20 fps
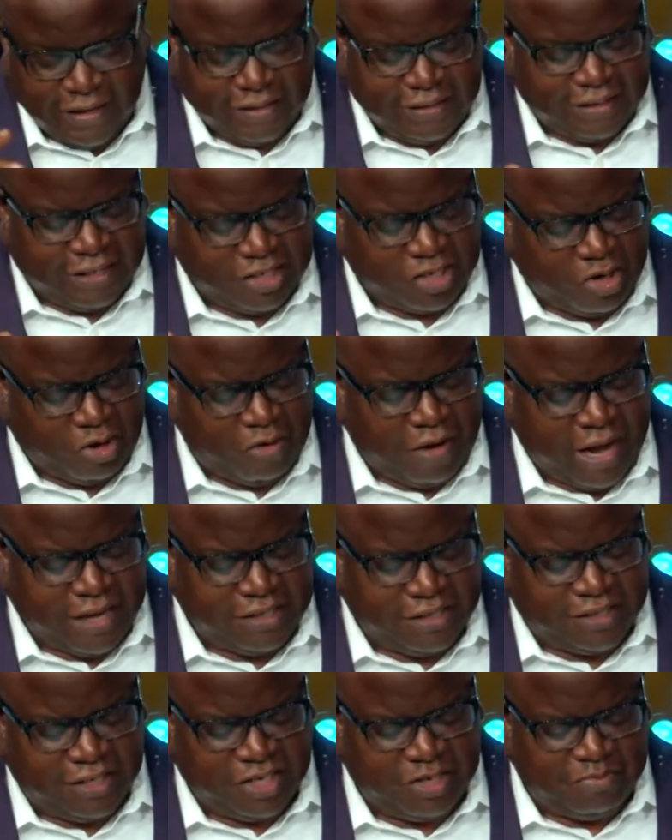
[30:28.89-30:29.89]
It says,
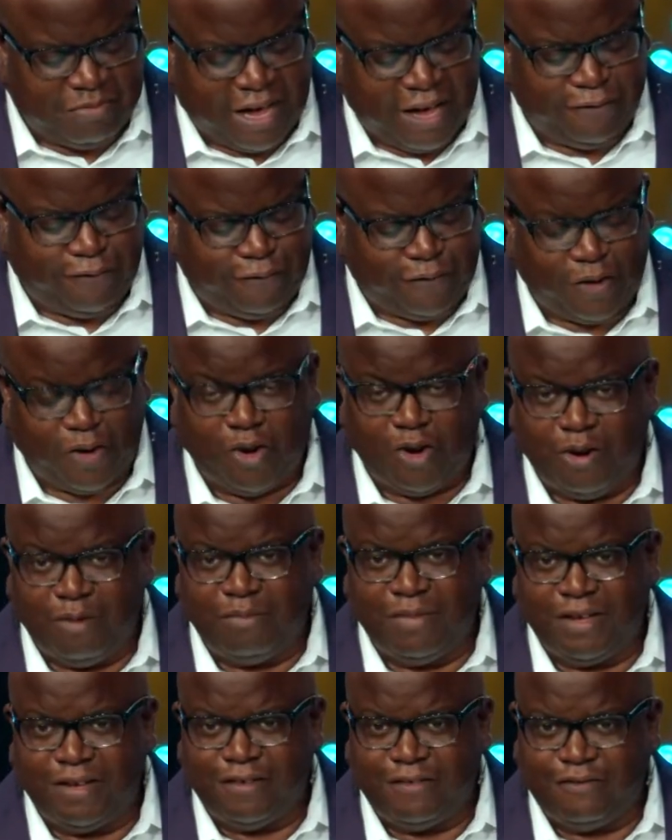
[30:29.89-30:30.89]
Christ is my
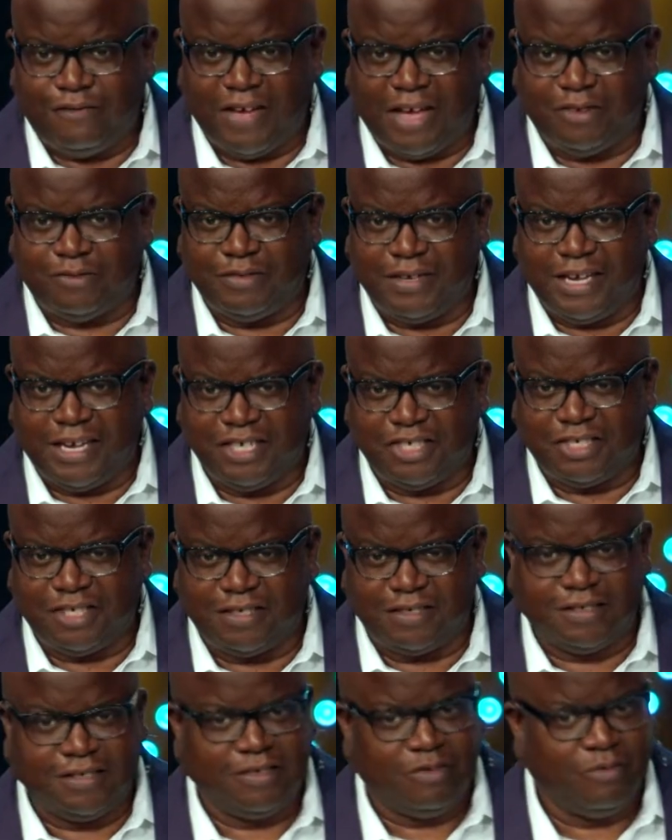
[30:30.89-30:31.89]
firm
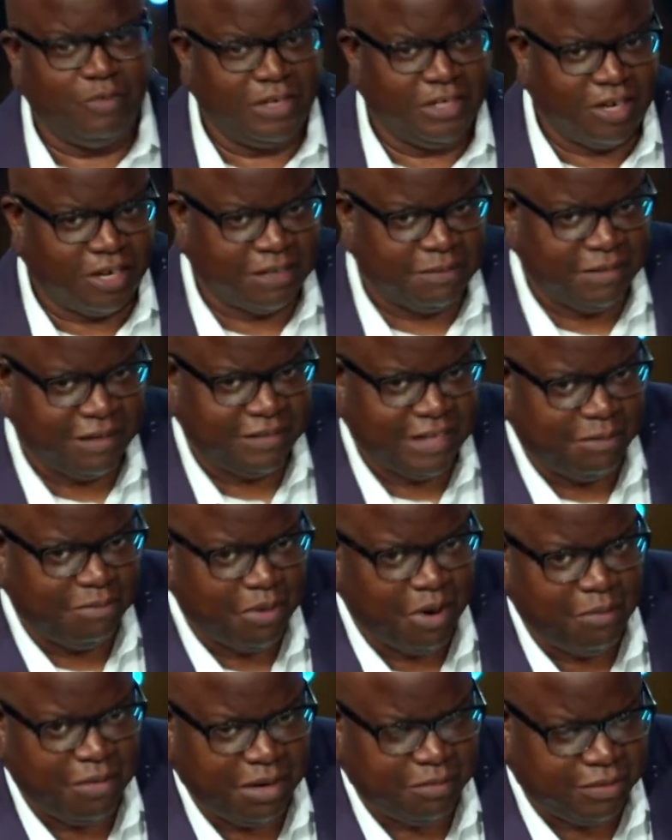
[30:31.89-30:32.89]
foundation. We talked about that
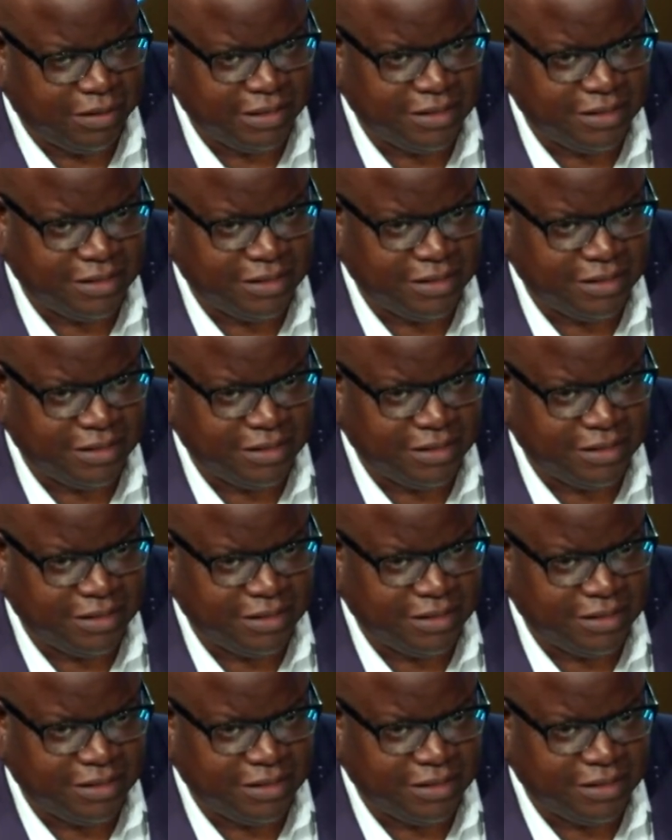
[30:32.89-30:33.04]
permanent